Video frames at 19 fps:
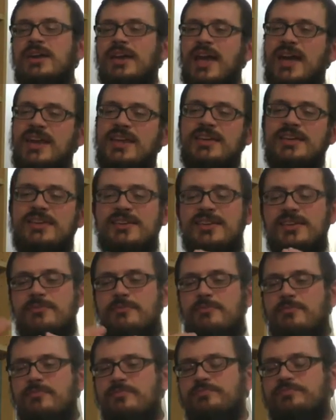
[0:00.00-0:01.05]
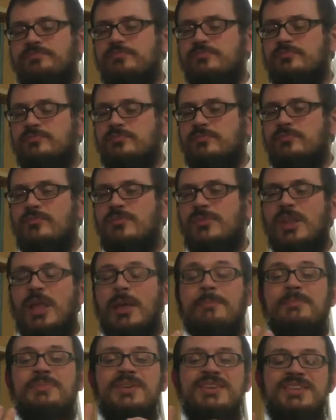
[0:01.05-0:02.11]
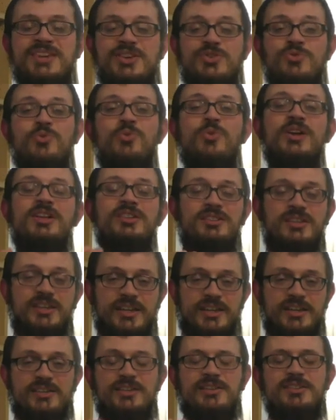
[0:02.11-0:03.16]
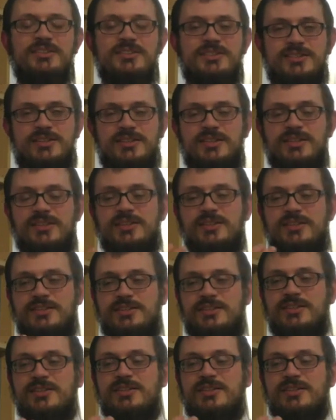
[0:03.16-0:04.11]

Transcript: kind of being willing to